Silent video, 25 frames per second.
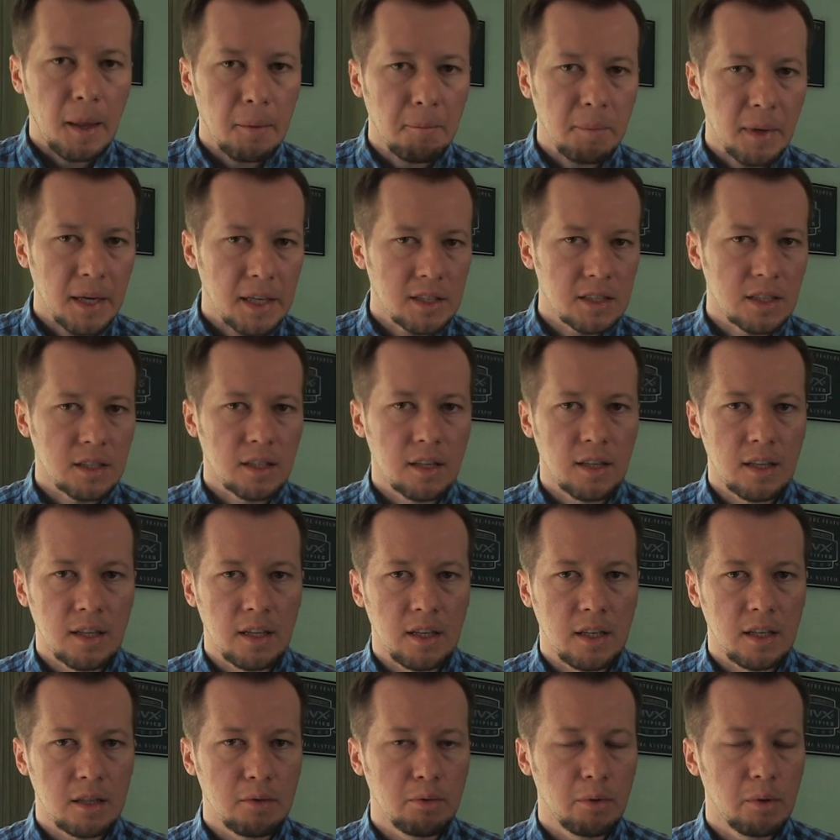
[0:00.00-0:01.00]

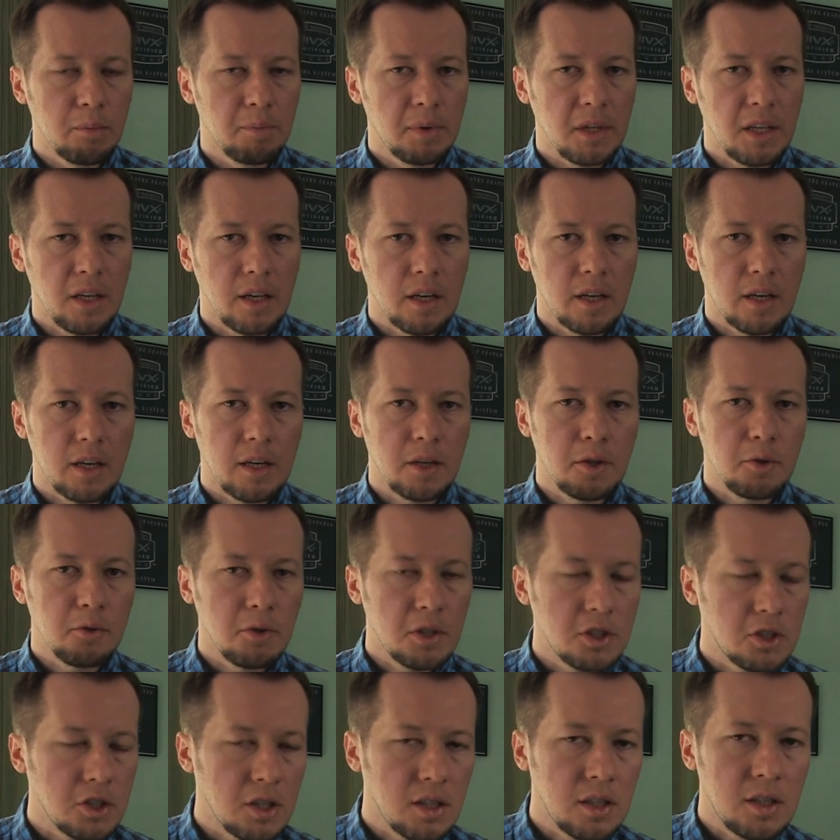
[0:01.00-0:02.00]
Basically, it will be a
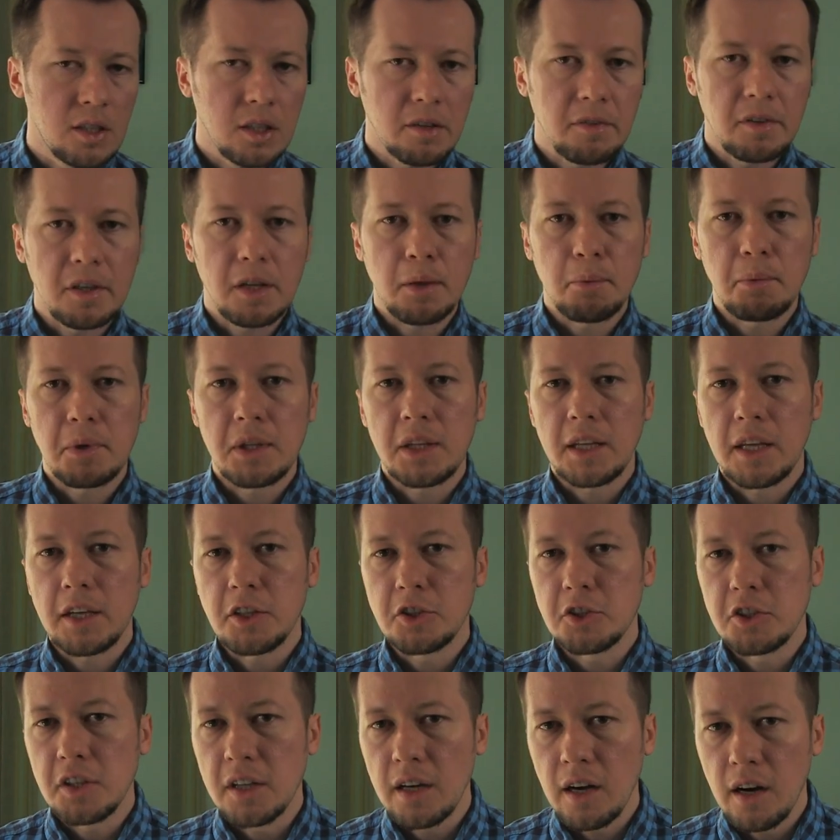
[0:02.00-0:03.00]
UHD TV with
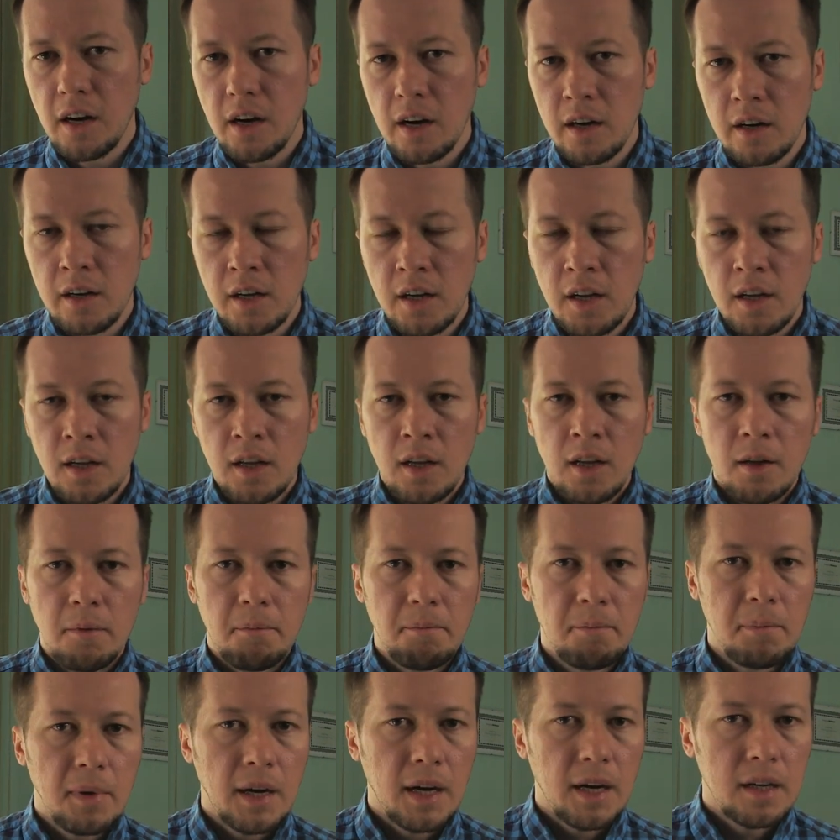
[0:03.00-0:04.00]
HDR,
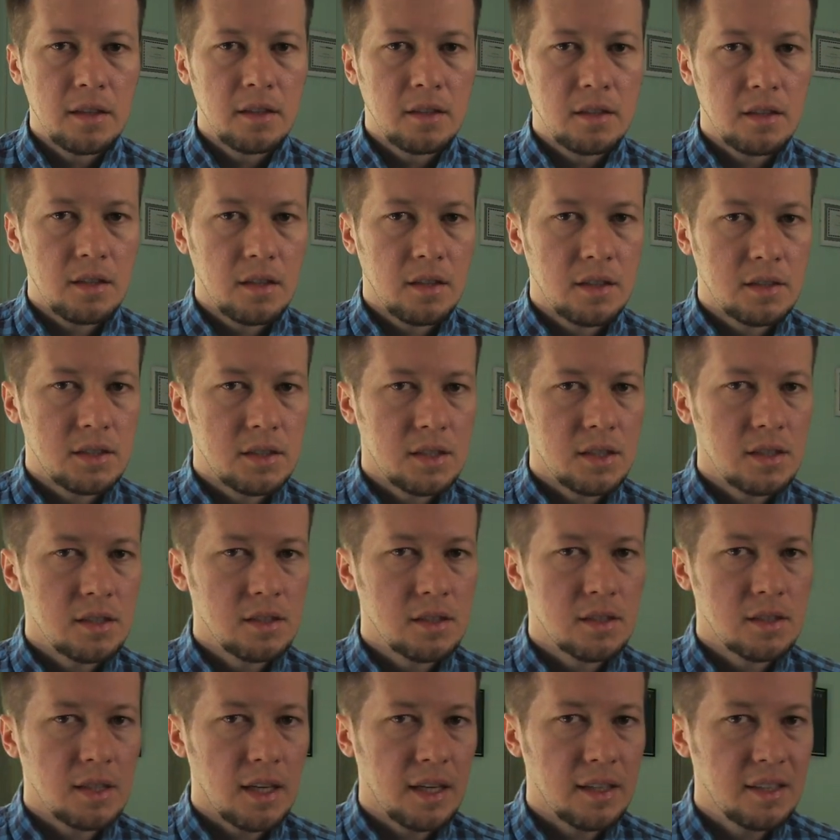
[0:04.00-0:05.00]
but uh,
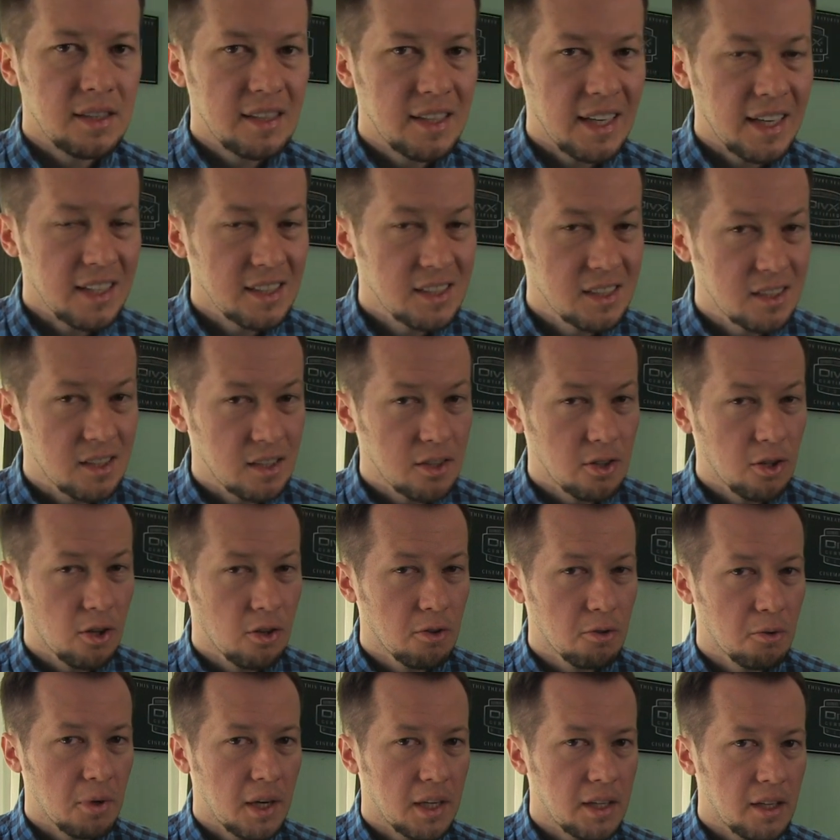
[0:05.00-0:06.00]
since I tested
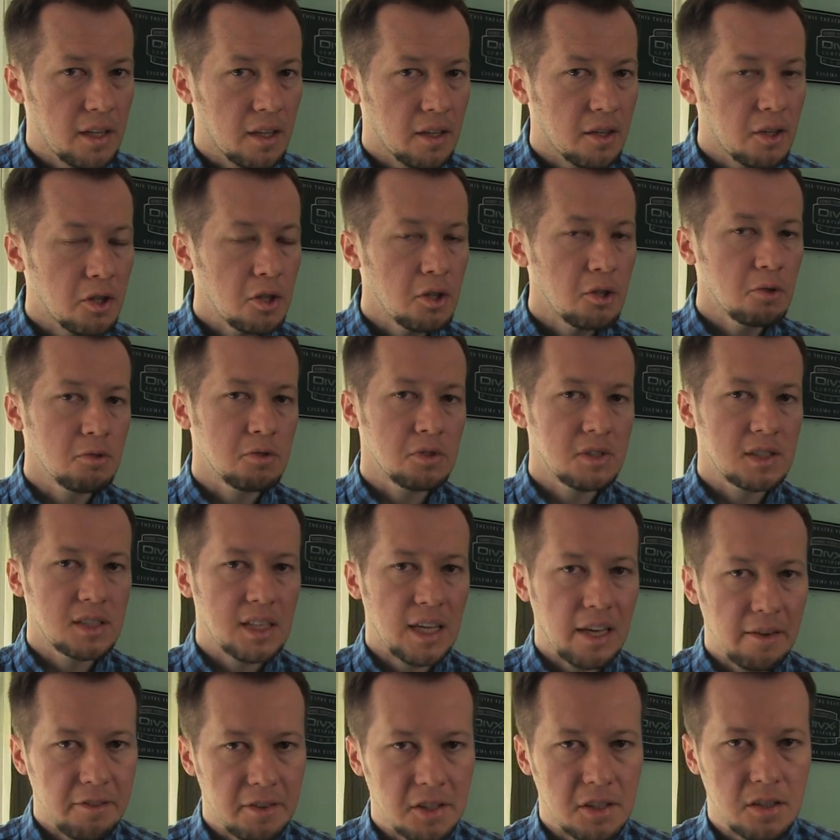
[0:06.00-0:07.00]
already
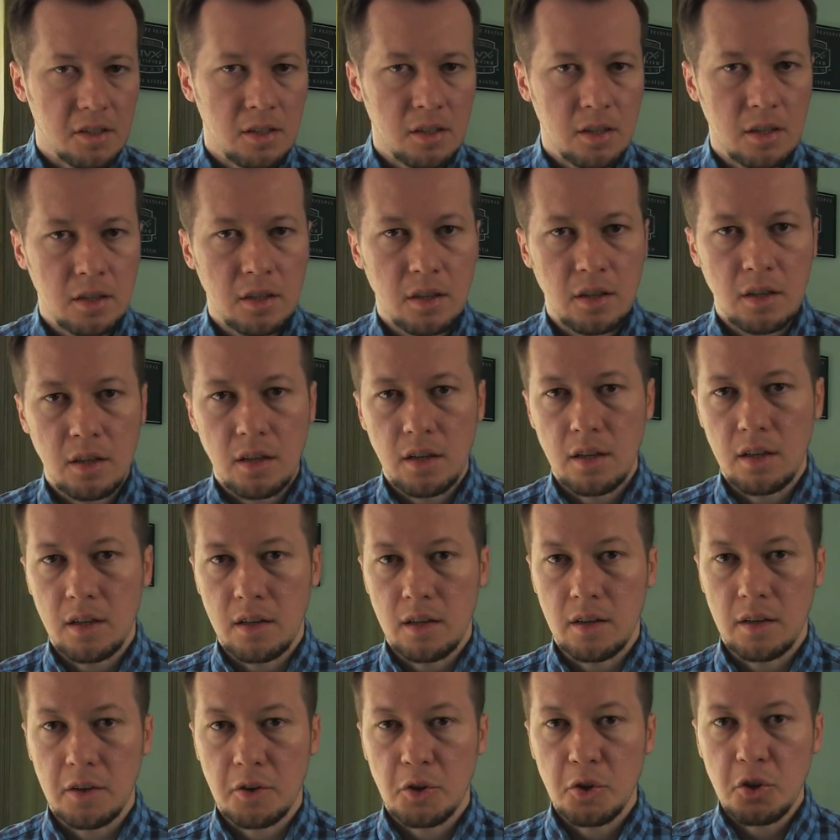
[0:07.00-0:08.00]
Q7
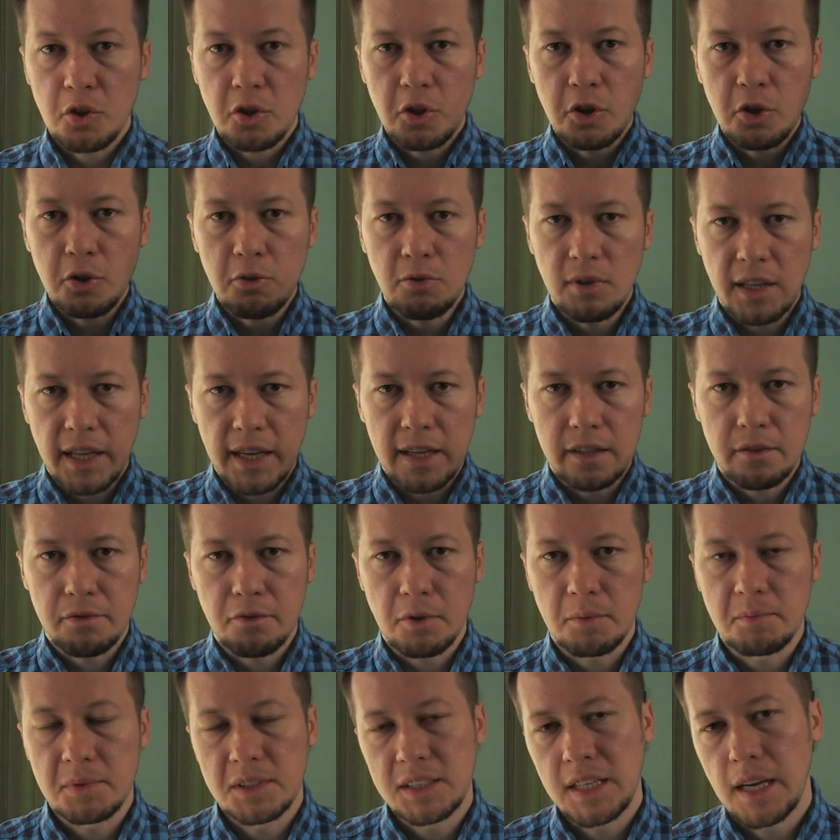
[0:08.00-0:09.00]
uh, QLED
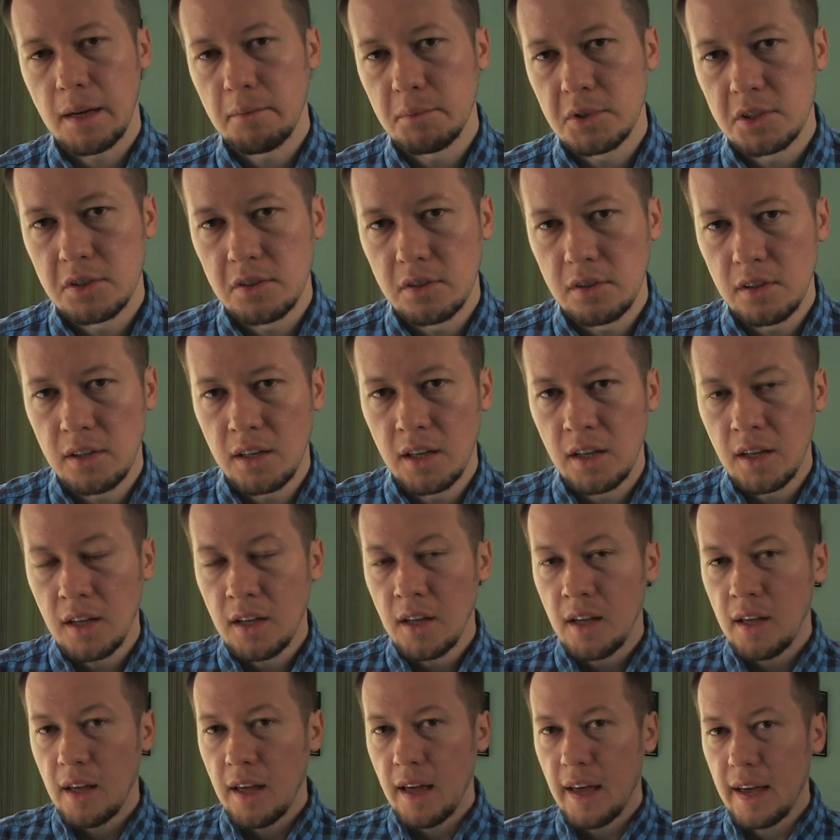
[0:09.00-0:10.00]
from Samsung
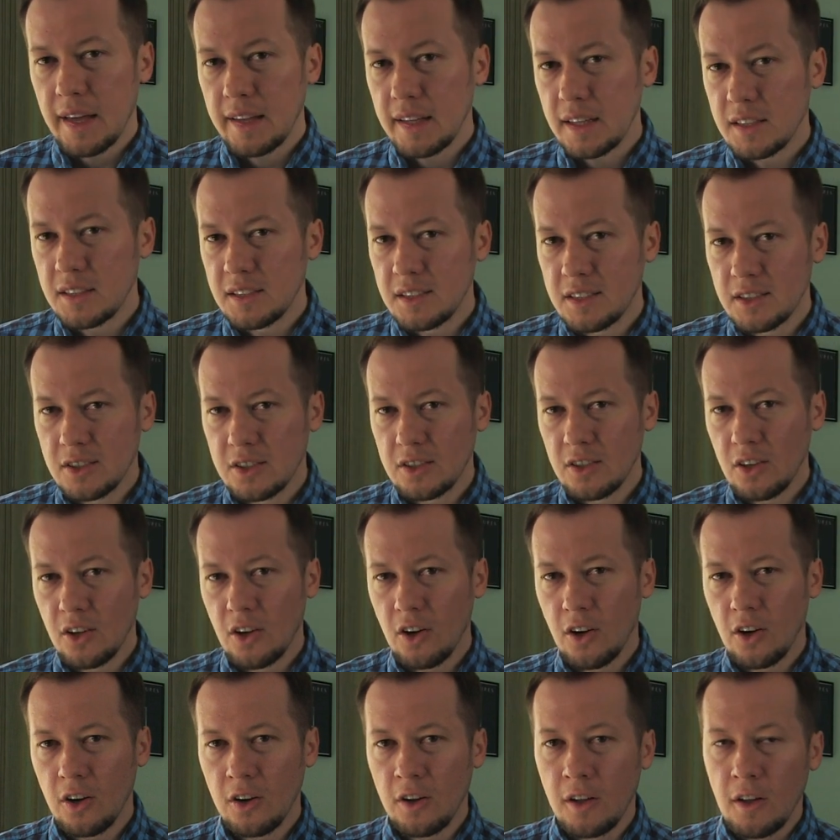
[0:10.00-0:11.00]
and I
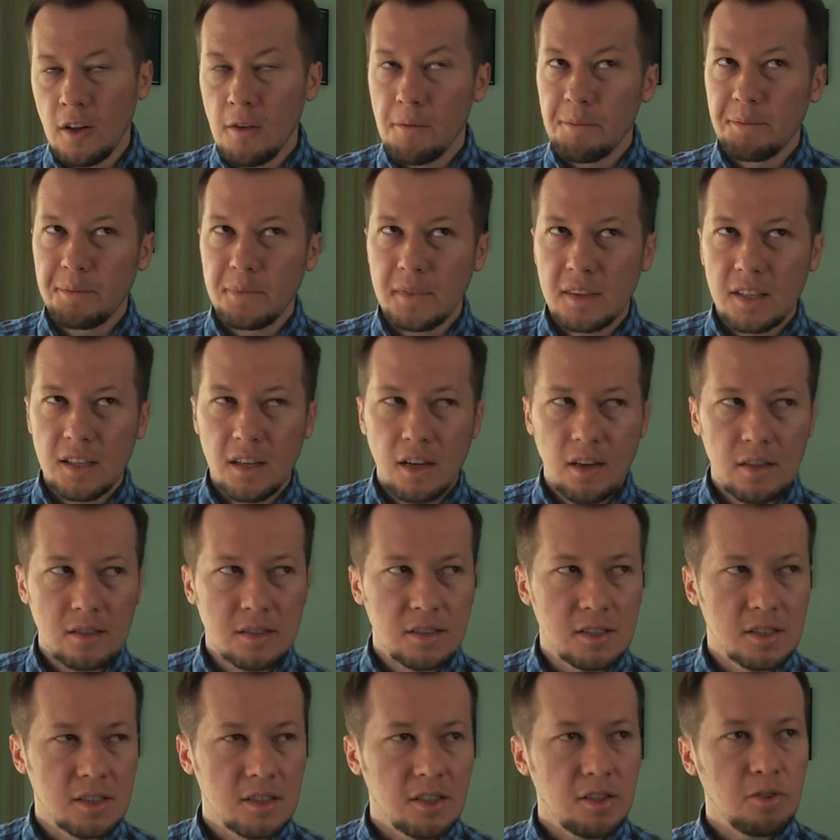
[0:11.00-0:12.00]
saw
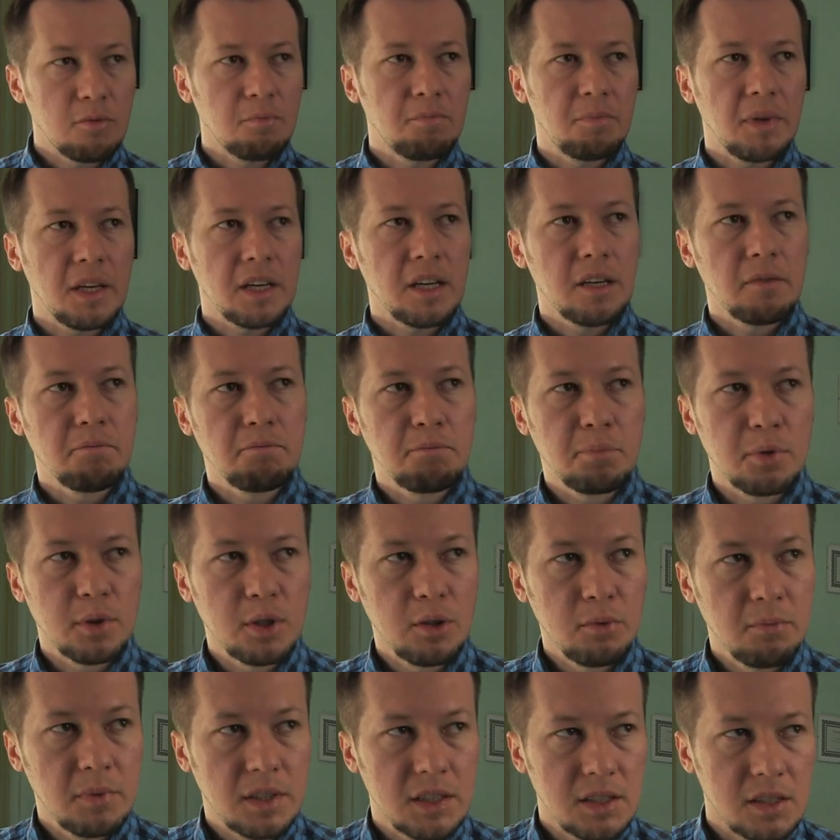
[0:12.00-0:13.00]
not so big
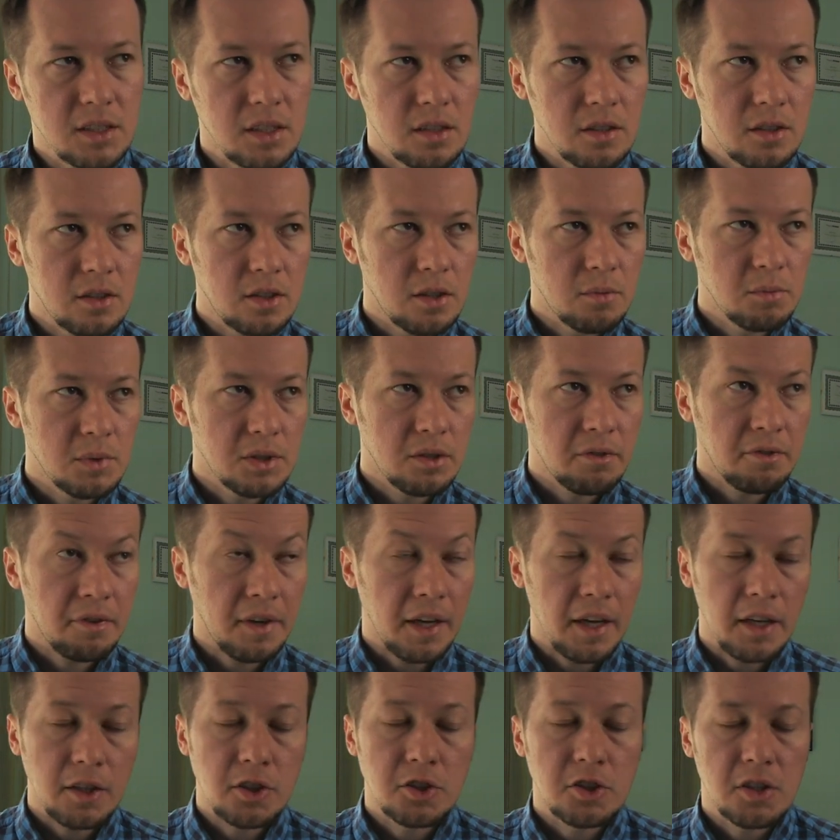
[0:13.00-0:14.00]
improvements in terms of
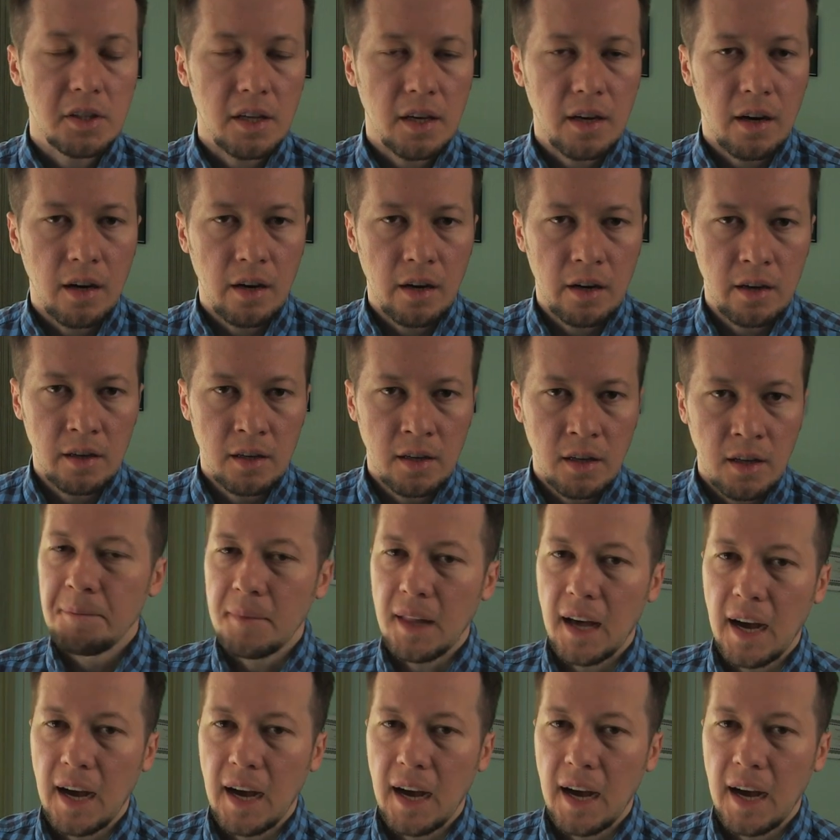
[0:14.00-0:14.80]
HDR.